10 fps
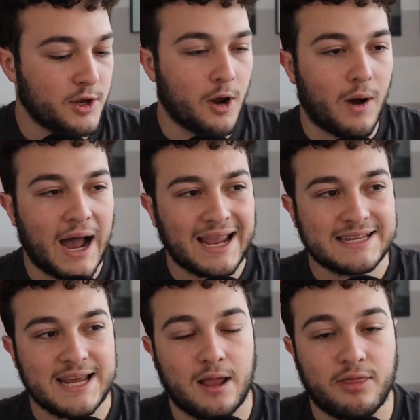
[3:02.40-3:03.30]
I could
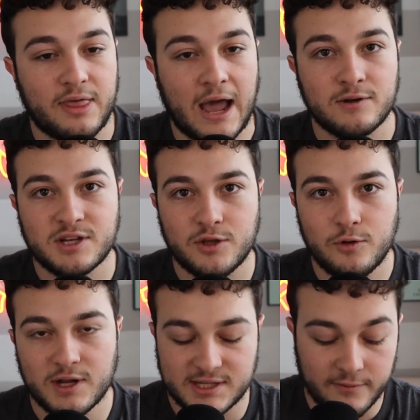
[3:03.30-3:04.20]
take 1,000
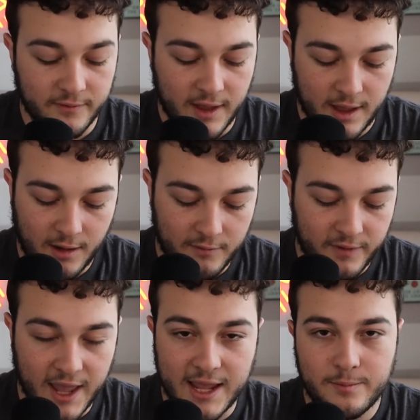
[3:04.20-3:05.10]
units of
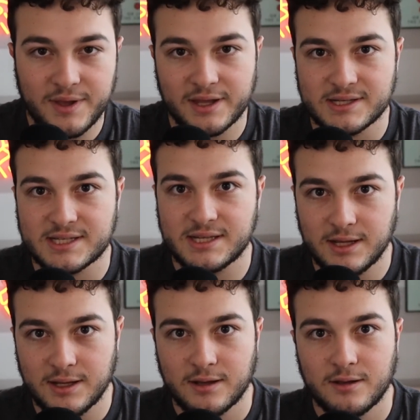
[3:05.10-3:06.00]
A, B, and C